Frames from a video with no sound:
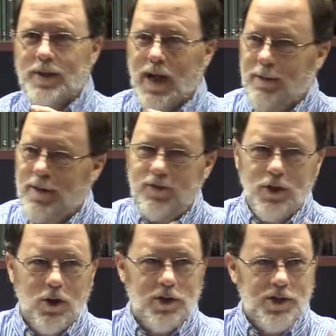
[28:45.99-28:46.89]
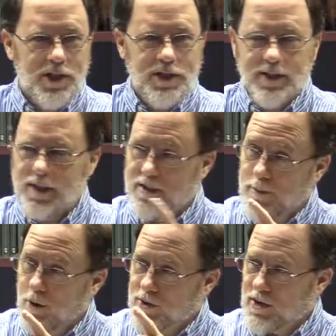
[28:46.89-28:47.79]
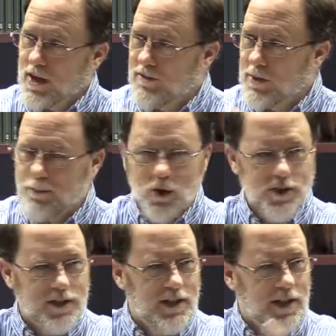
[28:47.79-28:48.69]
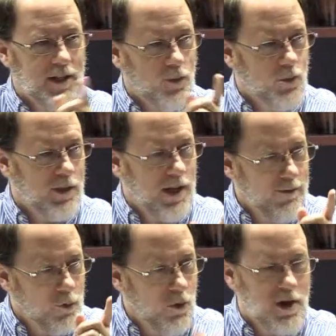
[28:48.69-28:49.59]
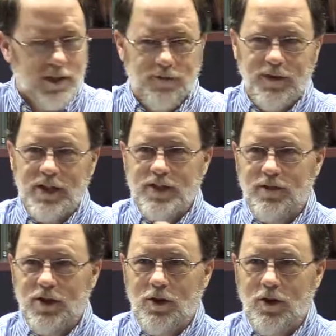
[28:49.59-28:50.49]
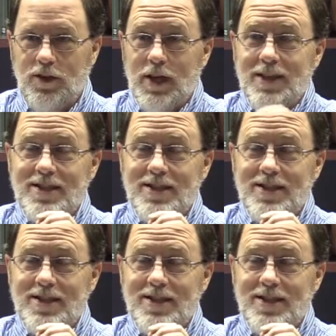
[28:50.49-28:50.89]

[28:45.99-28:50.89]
How many of you know that Jesus is the most loving person in the, that ever walked the face of the earth?